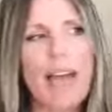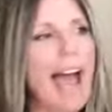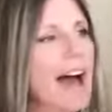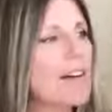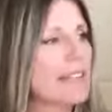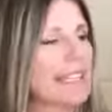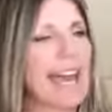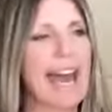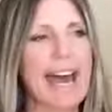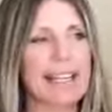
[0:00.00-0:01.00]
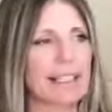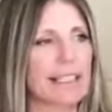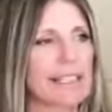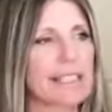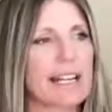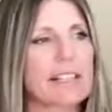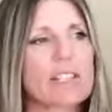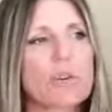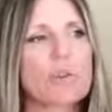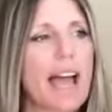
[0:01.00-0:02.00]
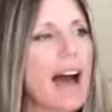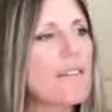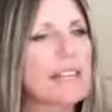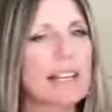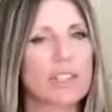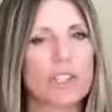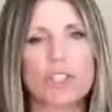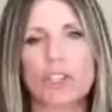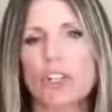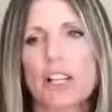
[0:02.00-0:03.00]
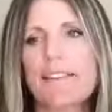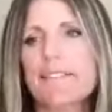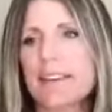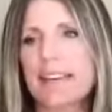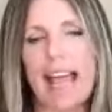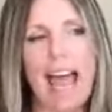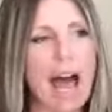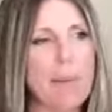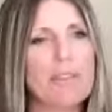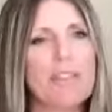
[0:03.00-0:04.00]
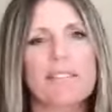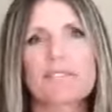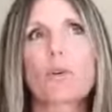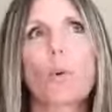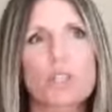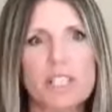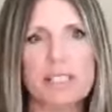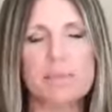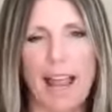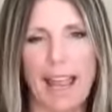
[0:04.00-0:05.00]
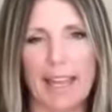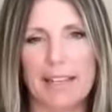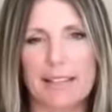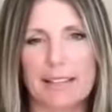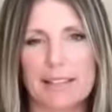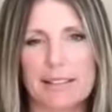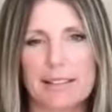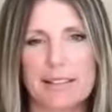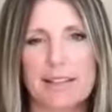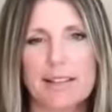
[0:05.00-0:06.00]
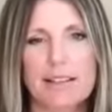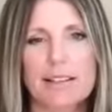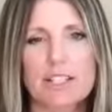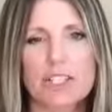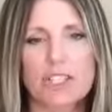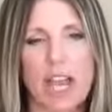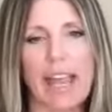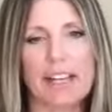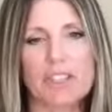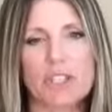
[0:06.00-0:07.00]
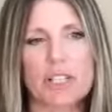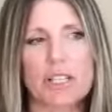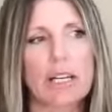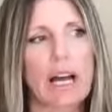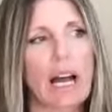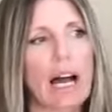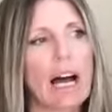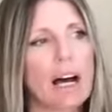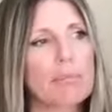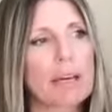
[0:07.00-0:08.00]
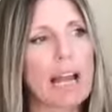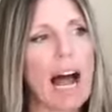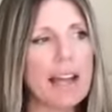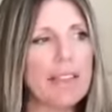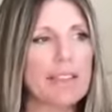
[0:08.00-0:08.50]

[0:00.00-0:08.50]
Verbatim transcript: have a catalyst. I don't have an external event happen that forces my hand to change. But I